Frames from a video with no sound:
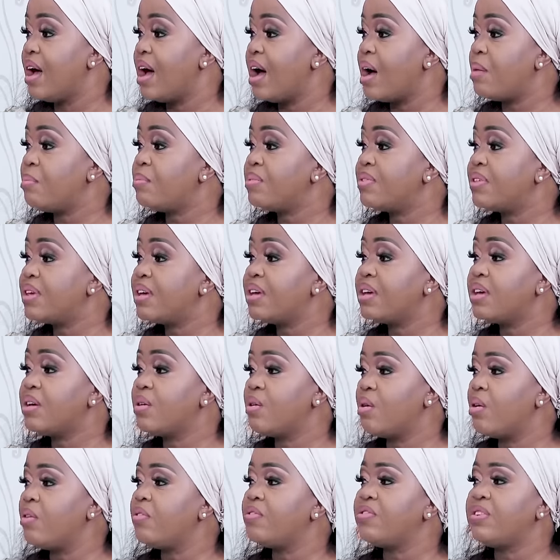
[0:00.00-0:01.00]
I'm
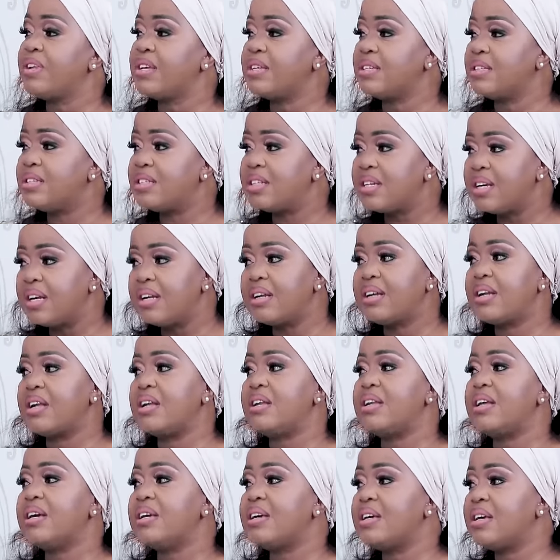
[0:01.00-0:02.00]
thinking of the
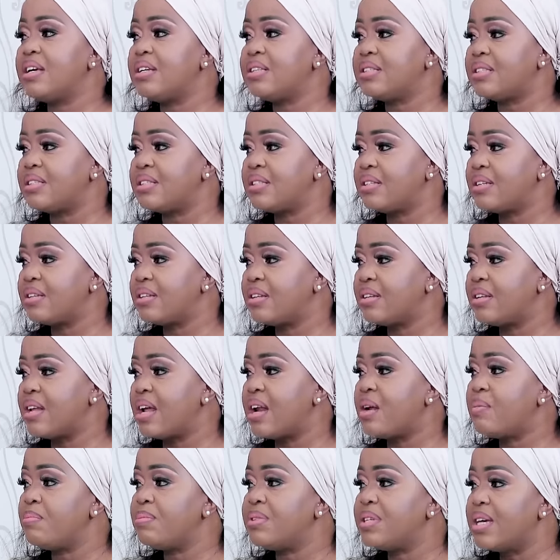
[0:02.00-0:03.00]
children, the kids
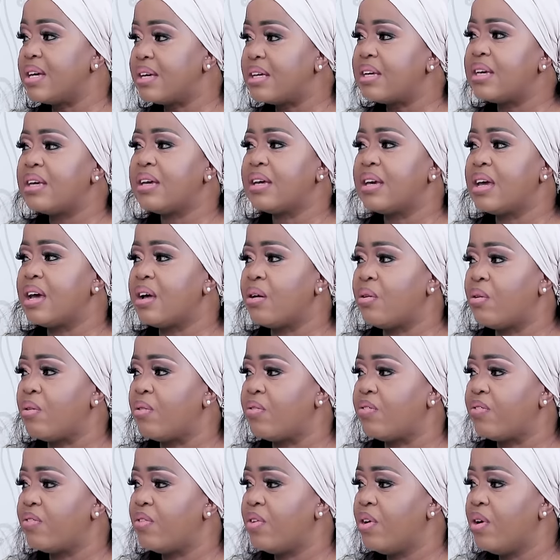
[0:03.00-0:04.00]
that I'm taking care
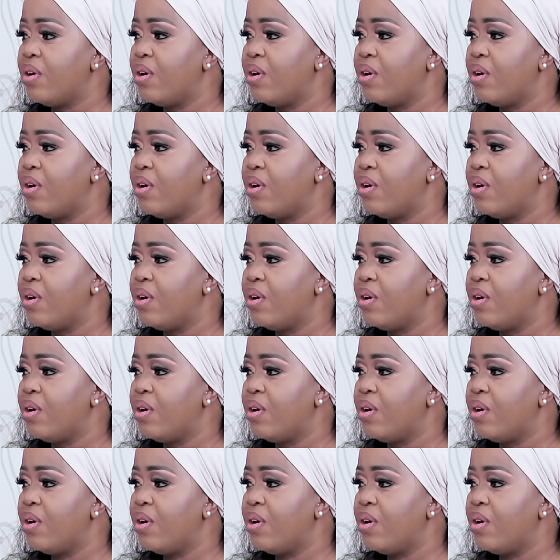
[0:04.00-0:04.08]
of.